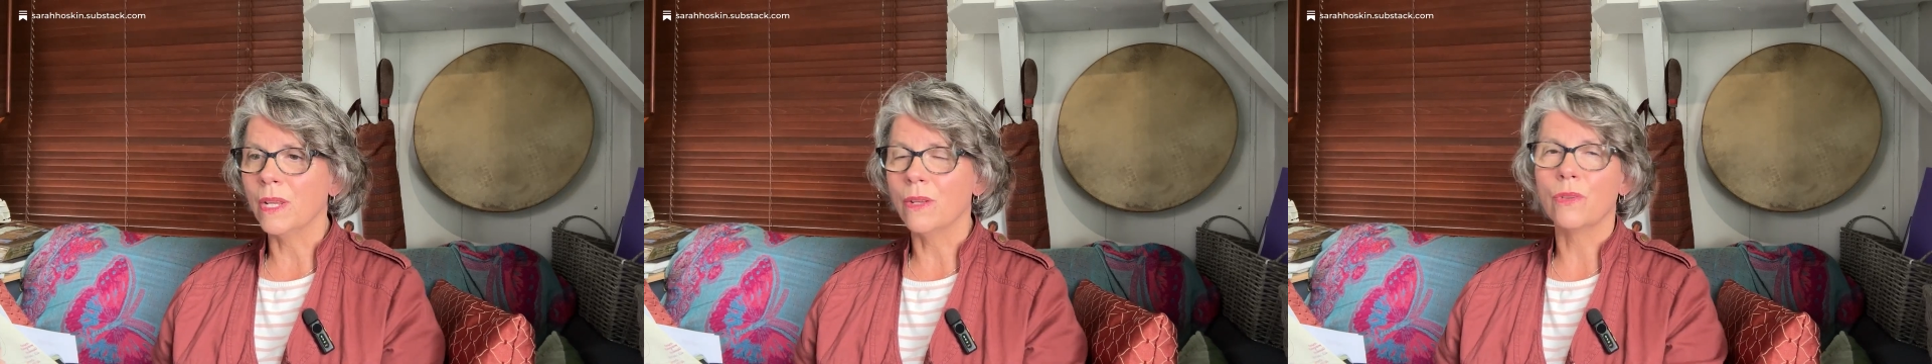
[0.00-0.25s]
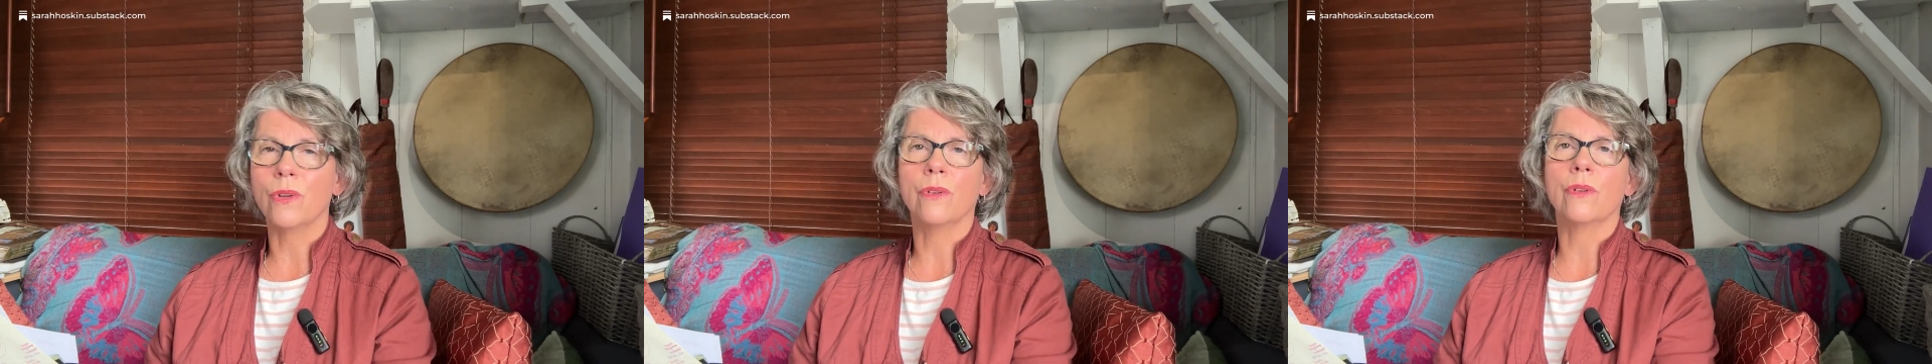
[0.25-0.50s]

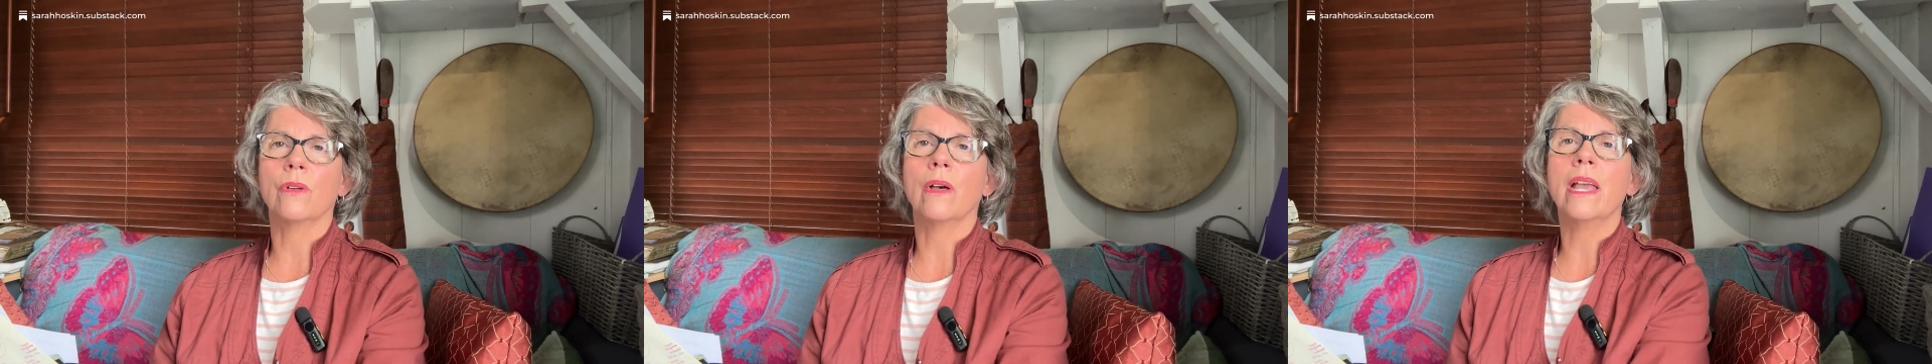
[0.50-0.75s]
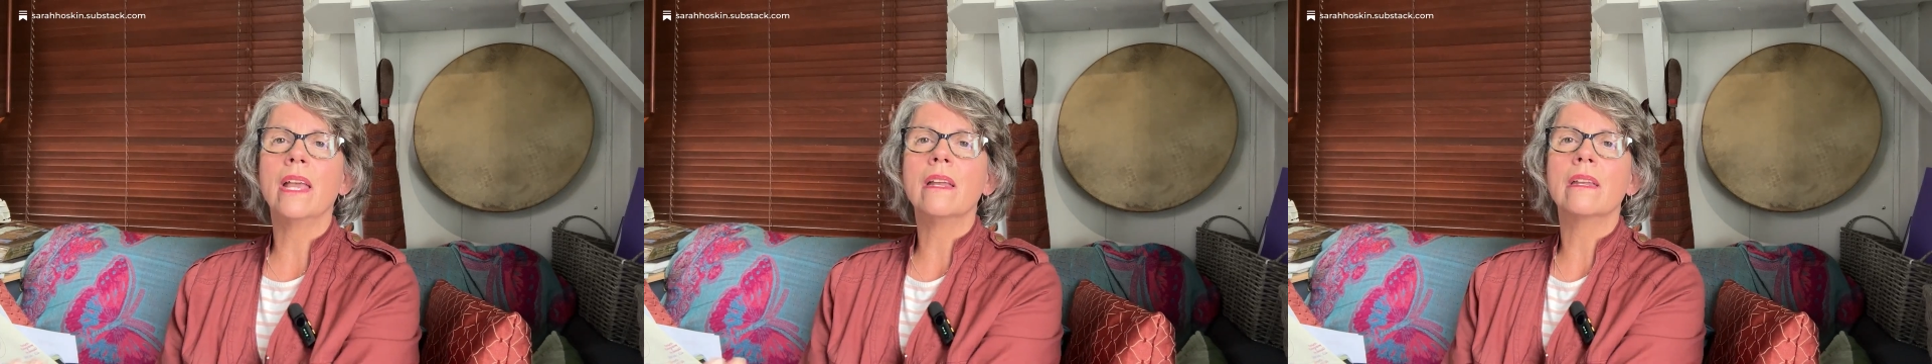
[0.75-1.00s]
internal
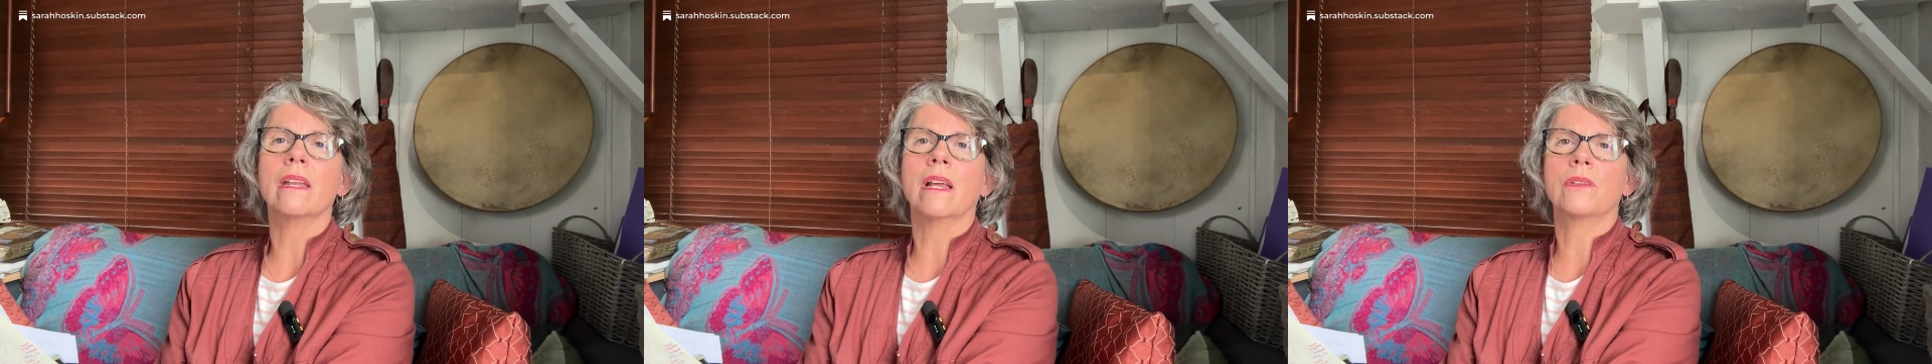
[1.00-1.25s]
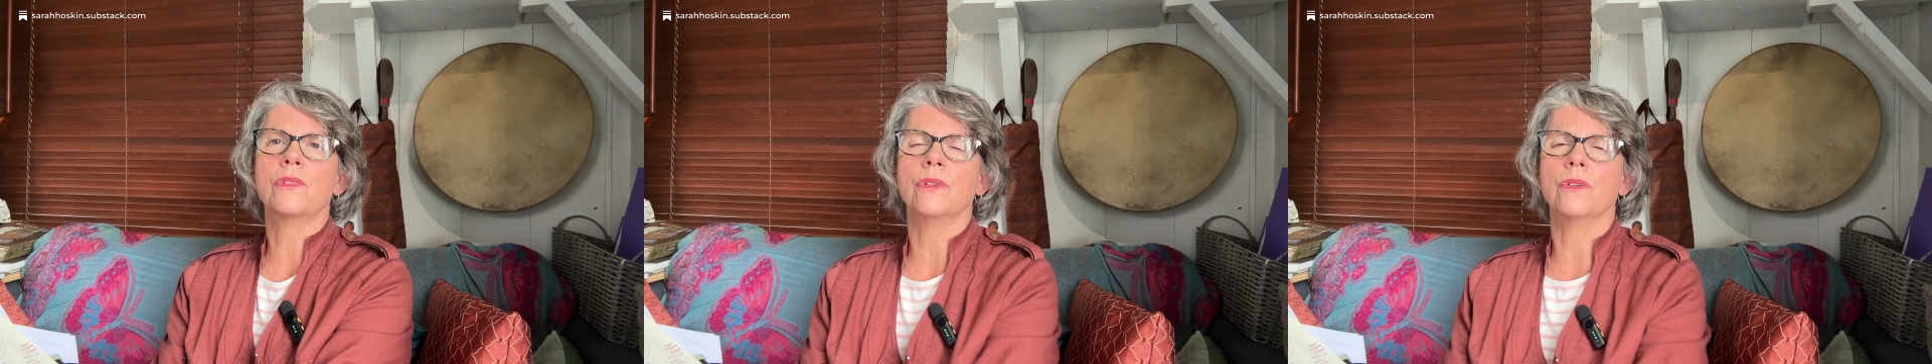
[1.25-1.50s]
and an
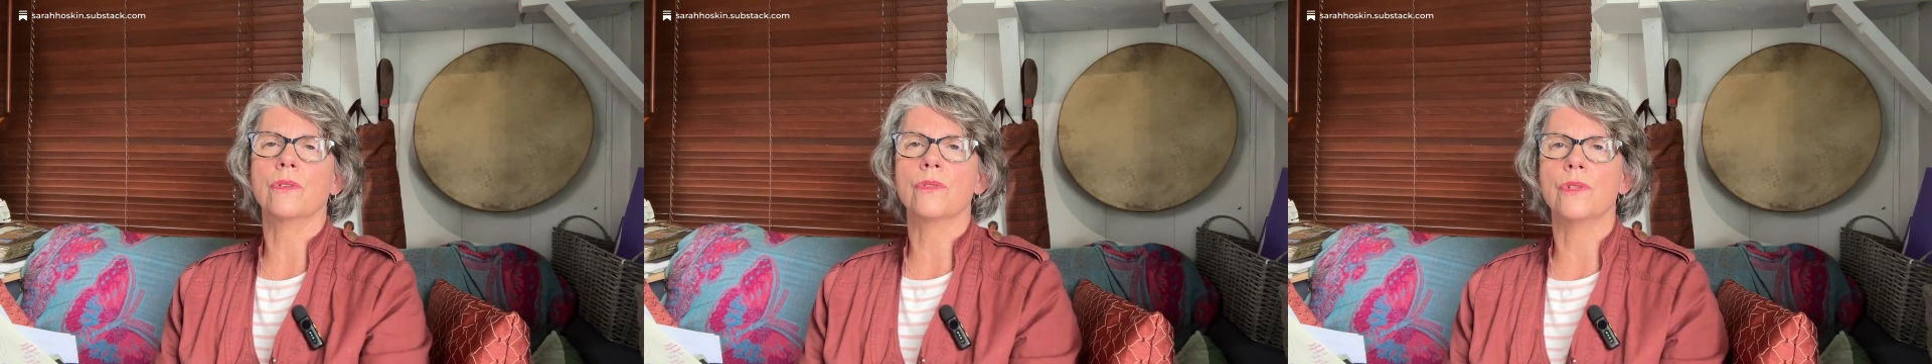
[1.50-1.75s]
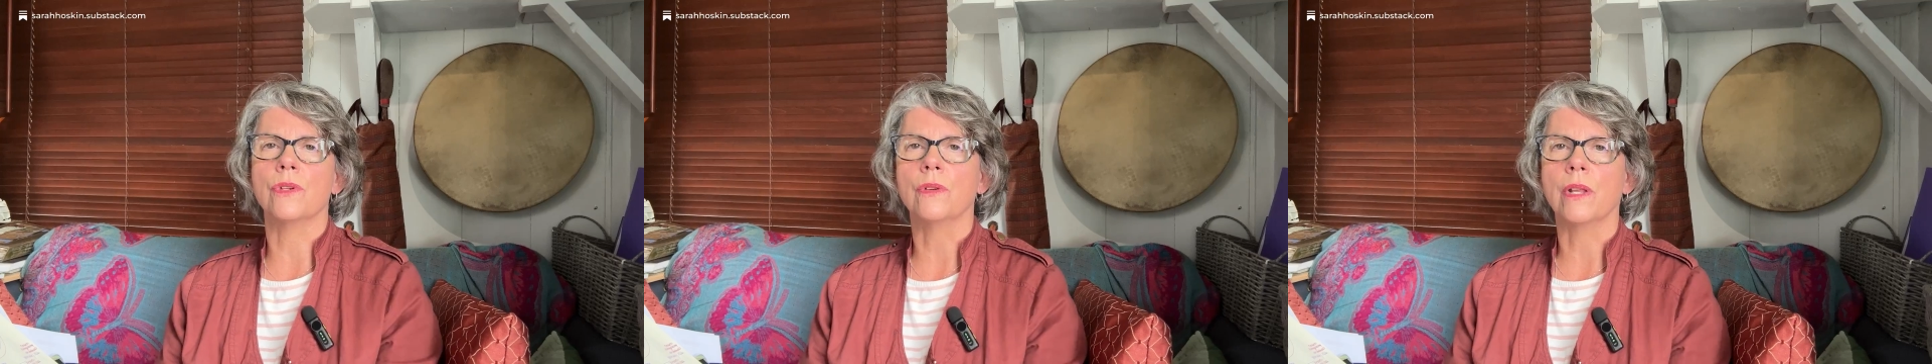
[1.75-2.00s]
external
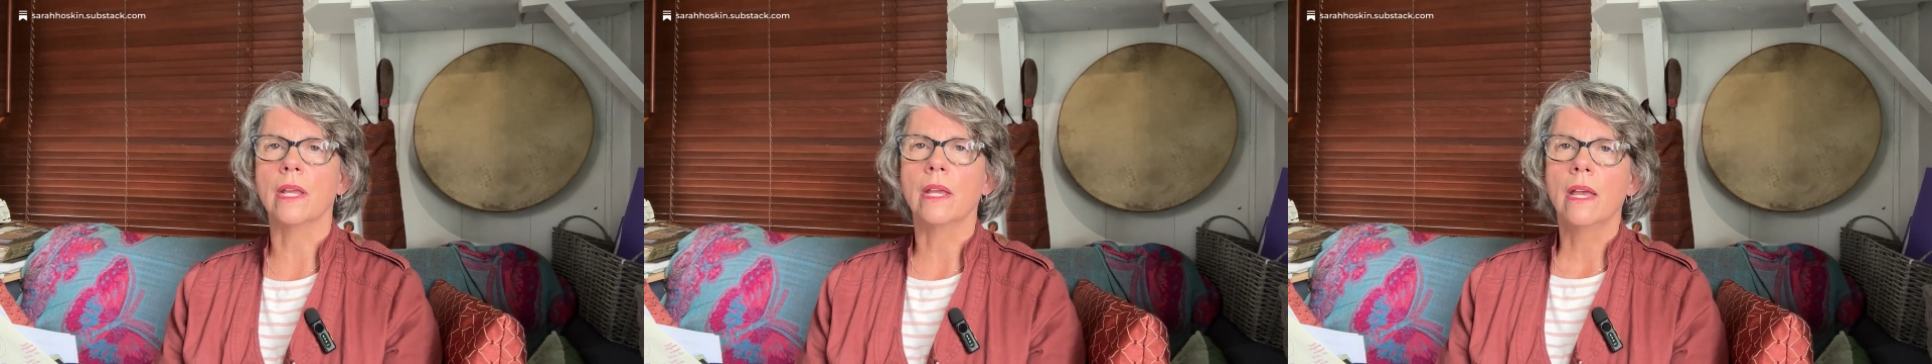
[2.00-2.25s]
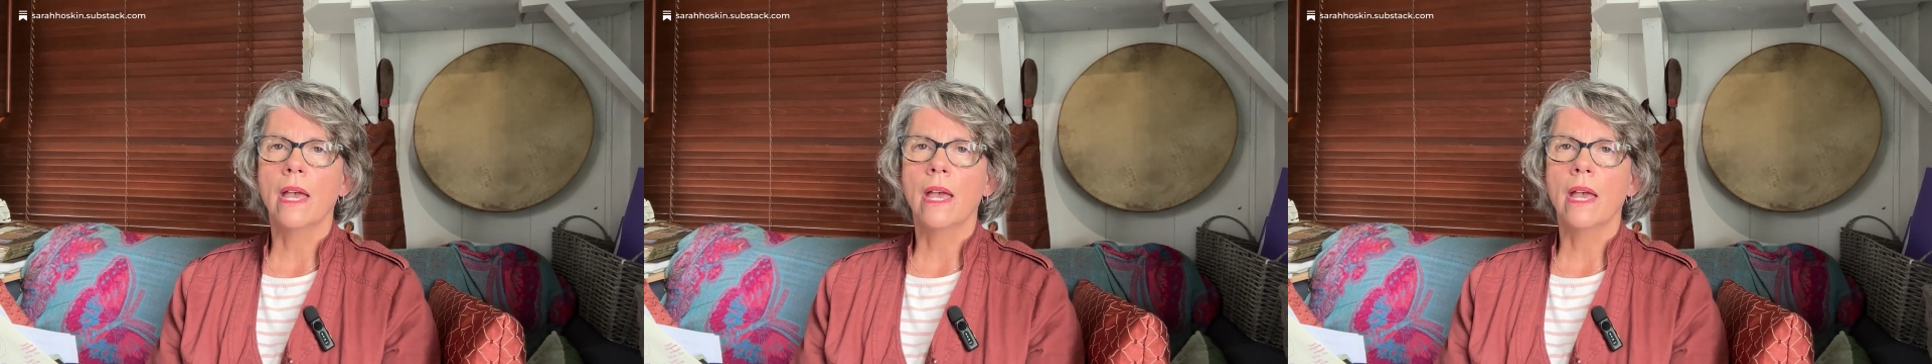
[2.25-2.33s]
journey,